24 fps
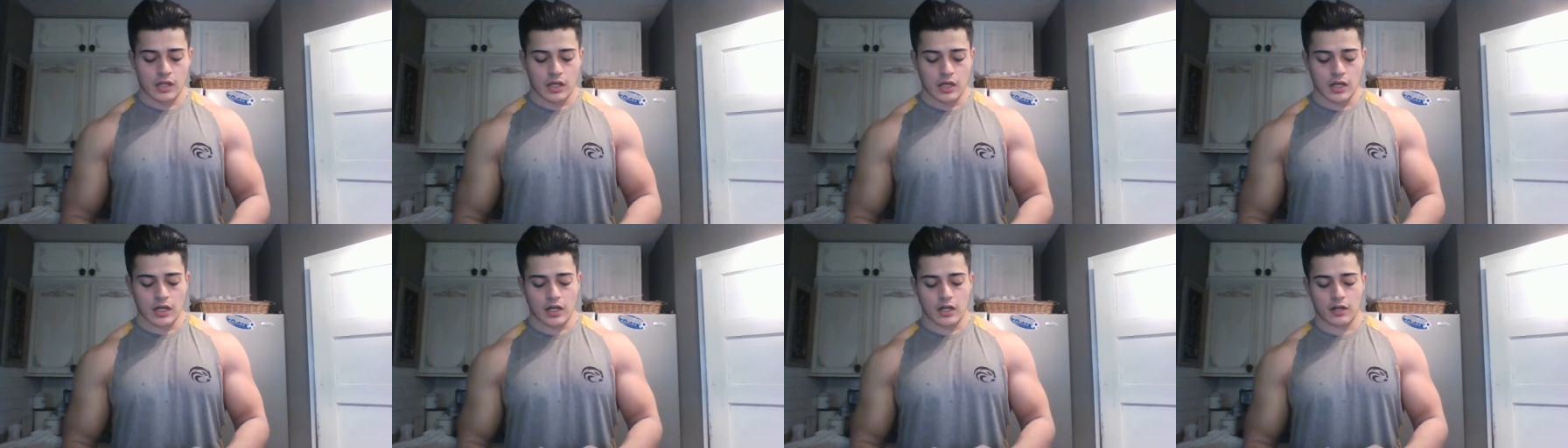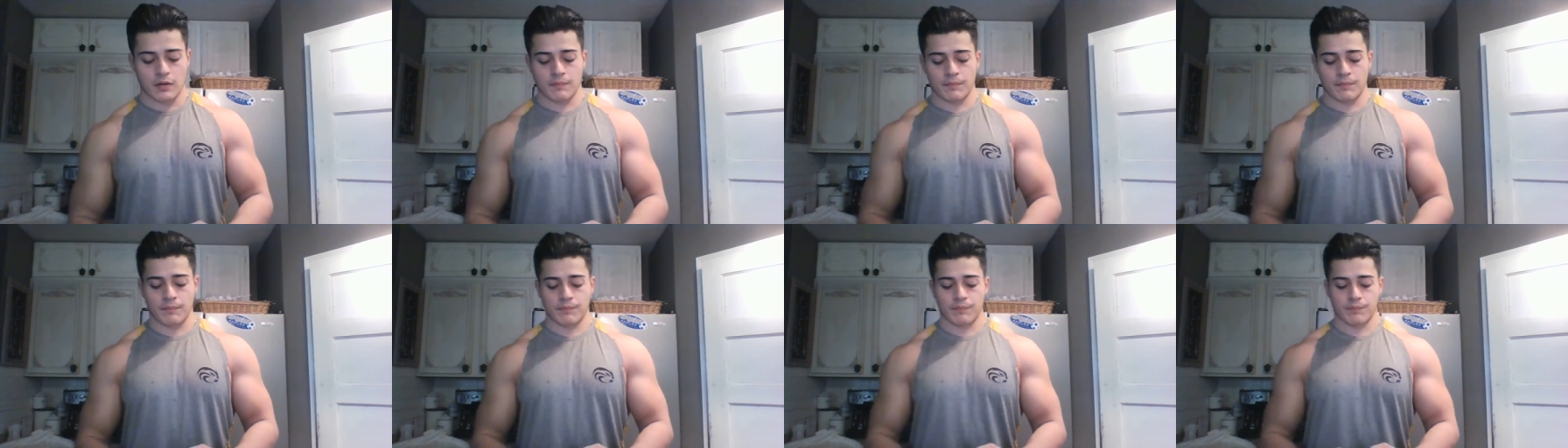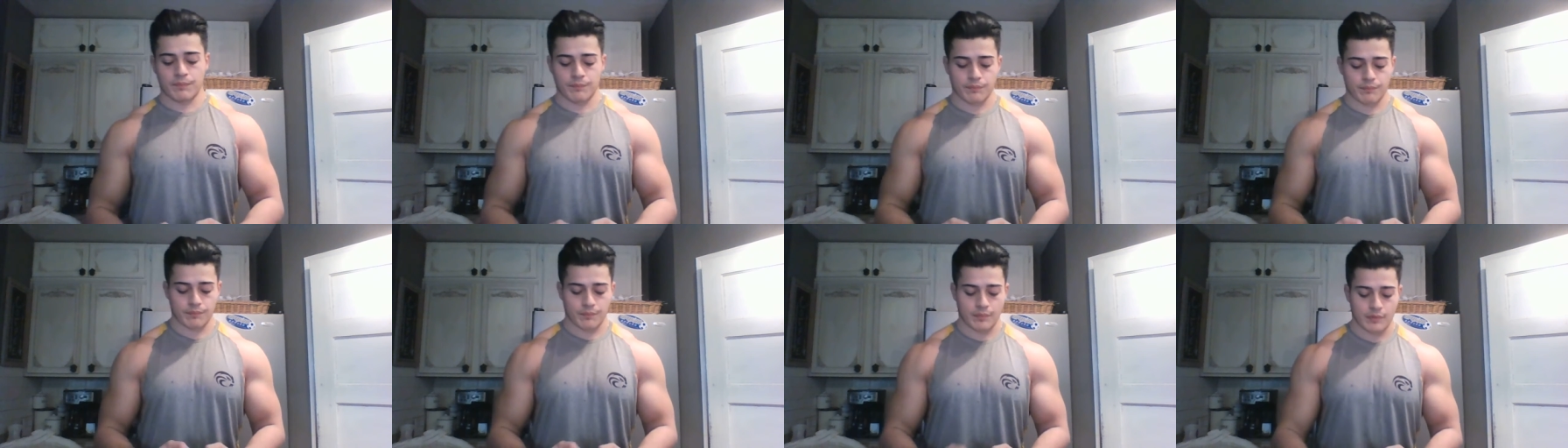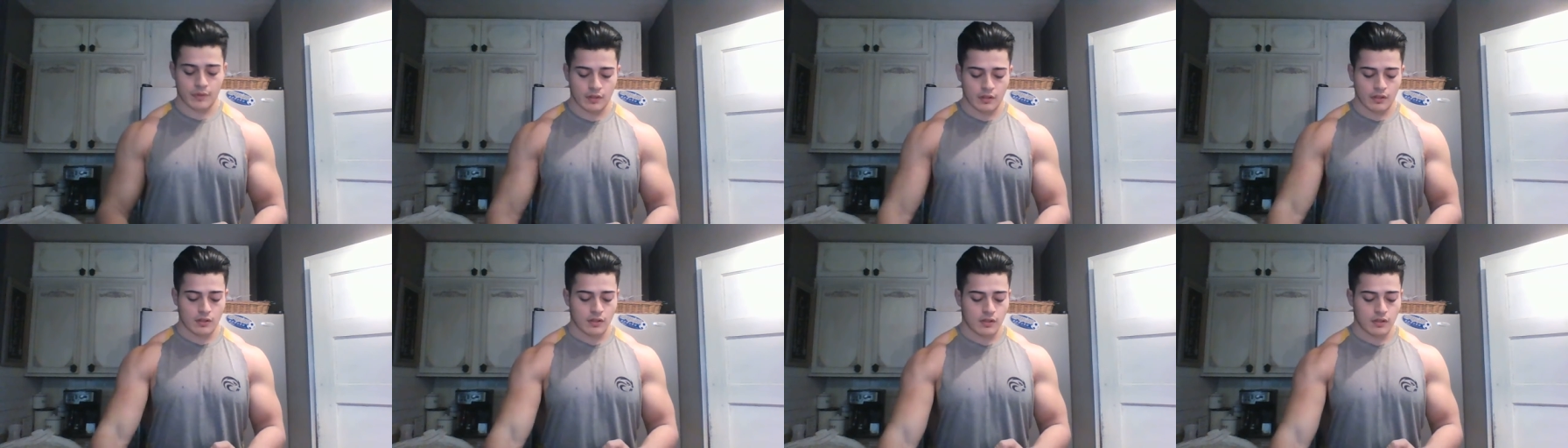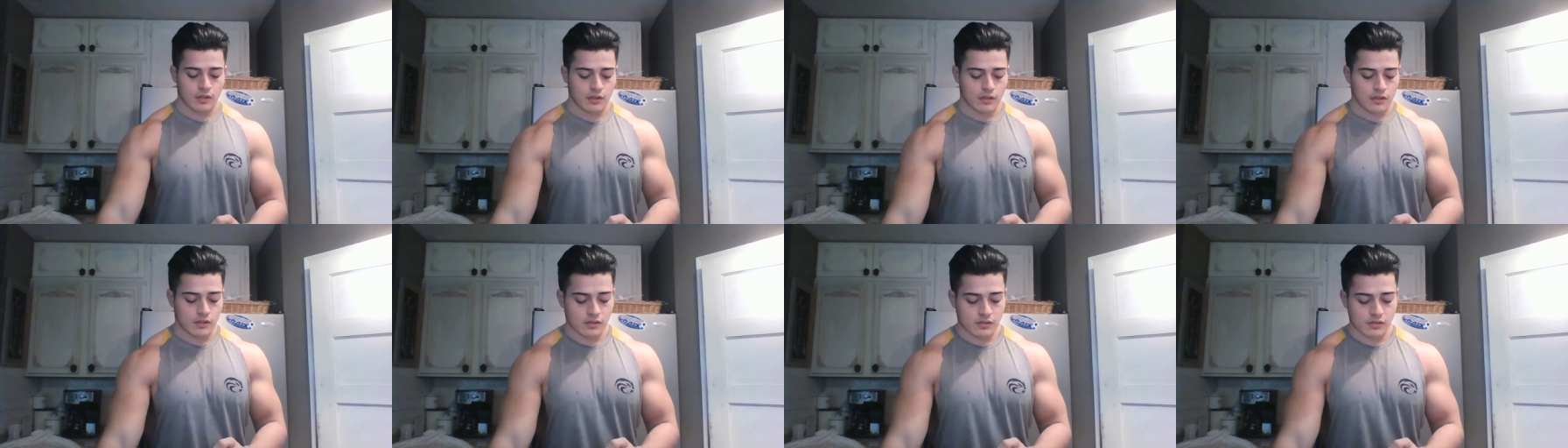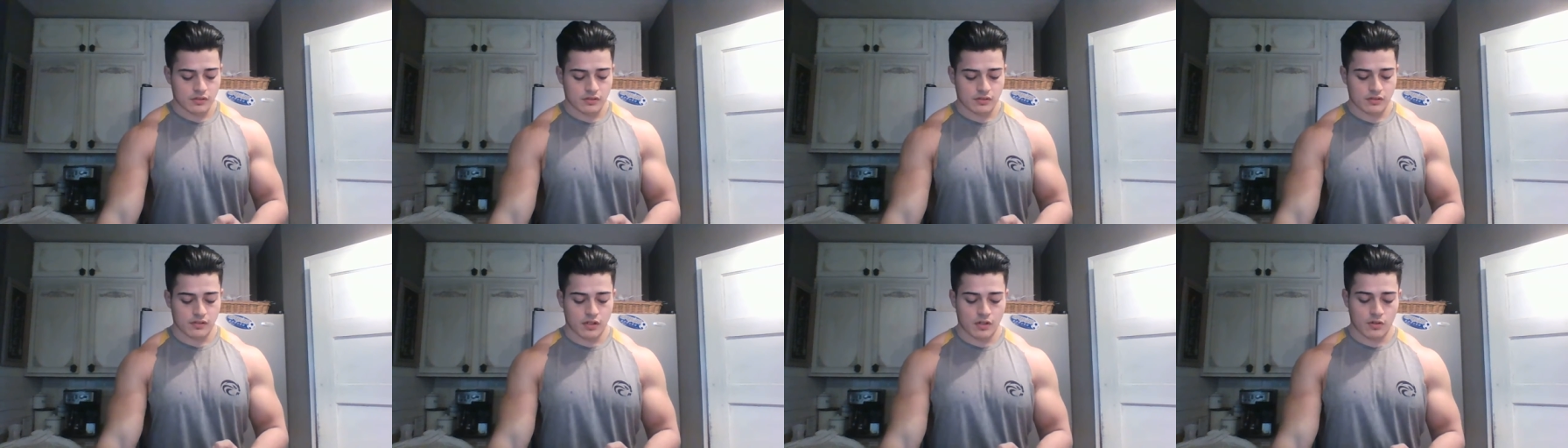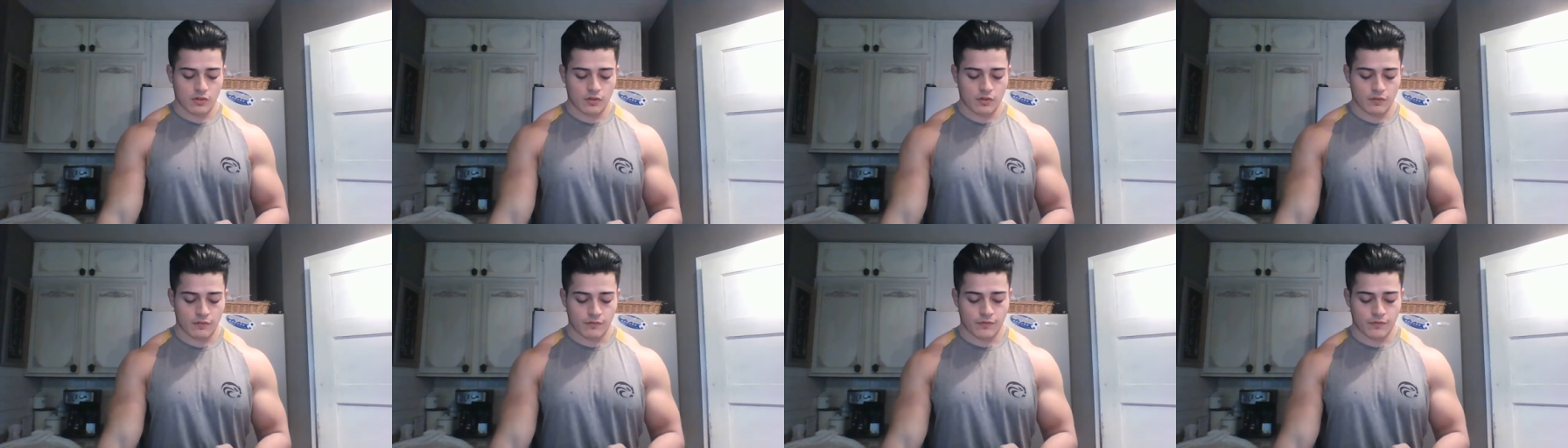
Um, so the